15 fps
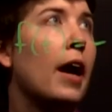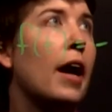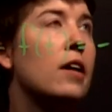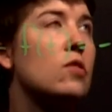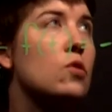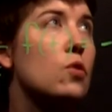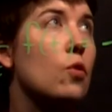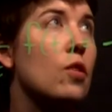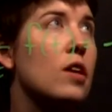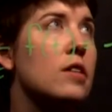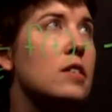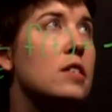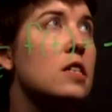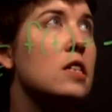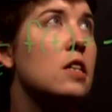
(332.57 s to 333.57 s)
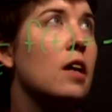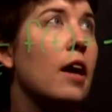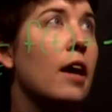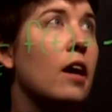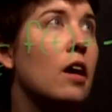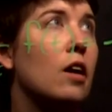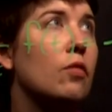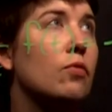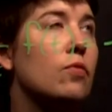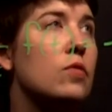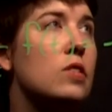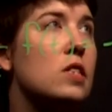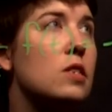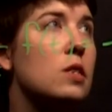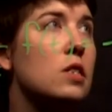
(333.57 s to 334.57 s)
and so then df
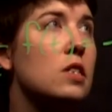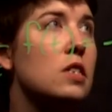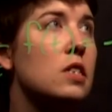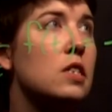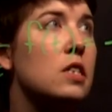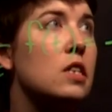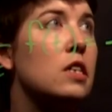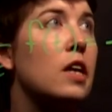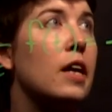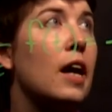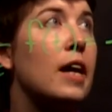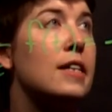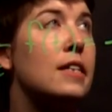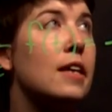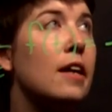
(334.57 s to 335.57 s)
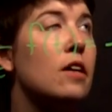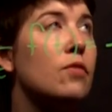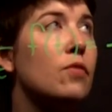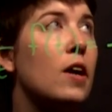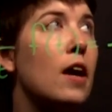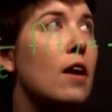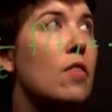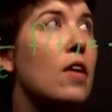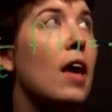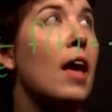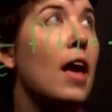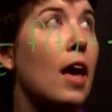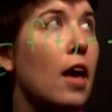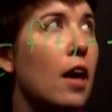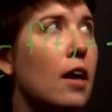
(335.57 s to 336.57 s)
dt, again, I identify
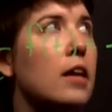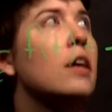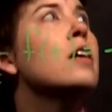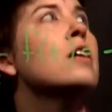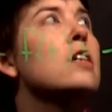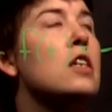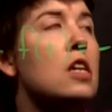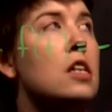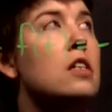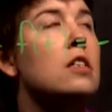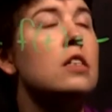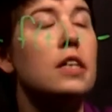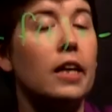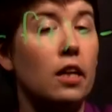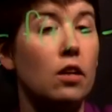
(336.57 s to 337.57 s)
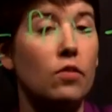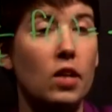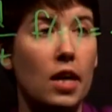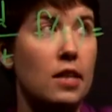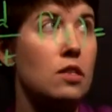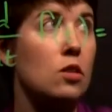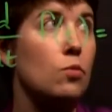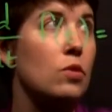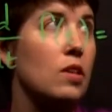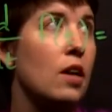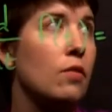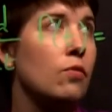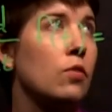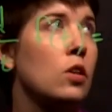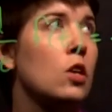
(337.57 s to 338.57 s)
that a, e to the negative kt was
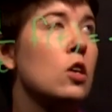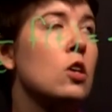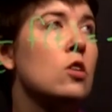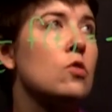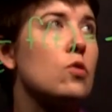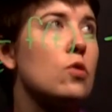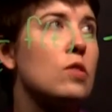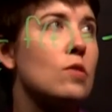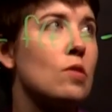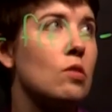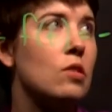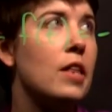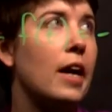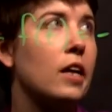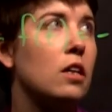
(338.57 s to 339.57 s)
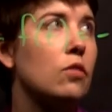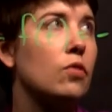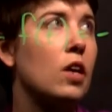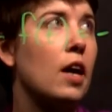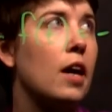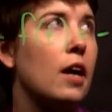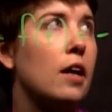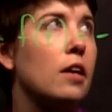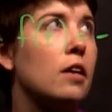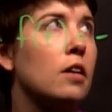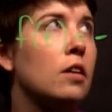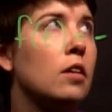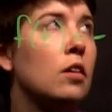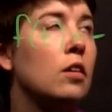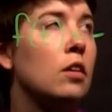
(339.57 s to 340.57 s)
f, so this is negative k
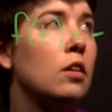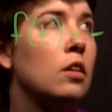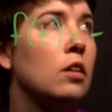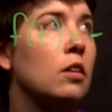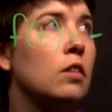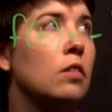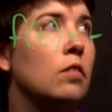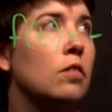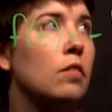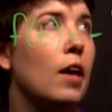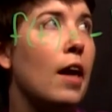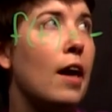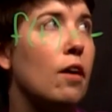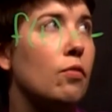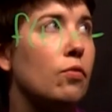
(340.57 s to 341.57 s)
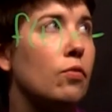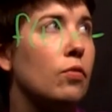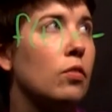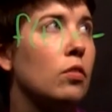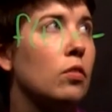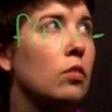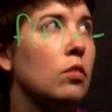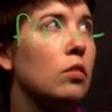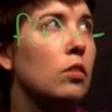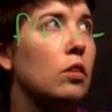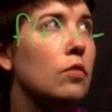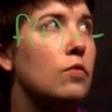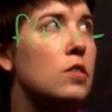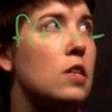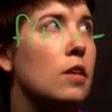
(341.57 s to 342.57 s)
f
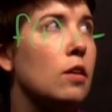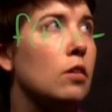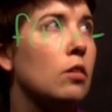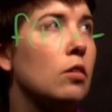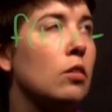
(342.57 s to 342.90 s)
of t,